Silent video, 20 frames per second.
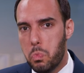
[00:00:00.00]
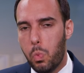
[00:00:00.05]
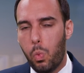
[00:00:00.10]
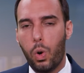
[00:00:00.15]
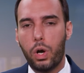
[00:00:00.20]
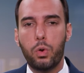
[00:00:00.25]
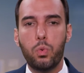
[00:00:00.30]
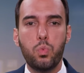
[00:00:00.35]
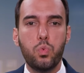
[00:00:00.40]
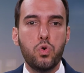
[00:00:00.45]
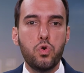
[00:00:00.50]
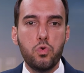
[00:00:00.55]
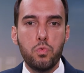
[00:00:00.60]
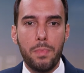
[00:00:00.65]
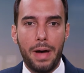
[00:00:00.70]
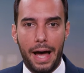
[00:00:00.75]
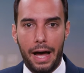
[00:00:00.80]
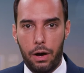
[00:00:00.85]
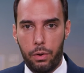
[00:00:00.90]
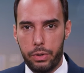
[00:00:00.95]
what a Wu
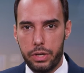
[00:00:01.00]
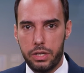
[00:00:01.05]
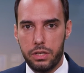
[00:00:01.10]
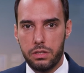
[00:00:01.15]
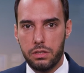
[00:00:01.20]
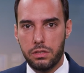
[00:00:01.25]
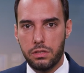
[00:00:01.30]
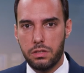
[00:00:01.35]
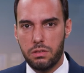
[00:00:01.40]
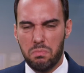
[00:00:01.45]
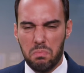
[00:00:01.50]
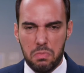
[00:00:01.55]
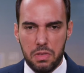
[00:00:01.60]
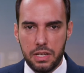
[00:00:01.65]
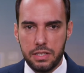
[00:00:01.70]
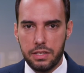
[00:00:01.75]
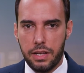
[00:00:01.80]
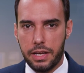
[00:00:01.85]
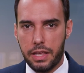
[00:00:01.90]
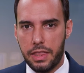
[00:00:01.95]
Mao is,
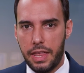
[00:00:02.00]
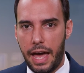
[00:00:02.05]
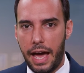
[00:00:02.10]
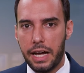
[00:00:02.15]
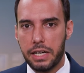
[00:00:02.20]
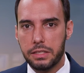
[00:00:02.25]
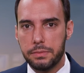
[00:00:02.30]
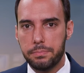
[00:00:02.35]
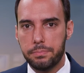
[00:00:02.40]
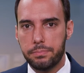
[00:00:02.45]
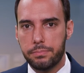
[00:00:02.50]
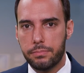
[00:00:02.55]
things like that.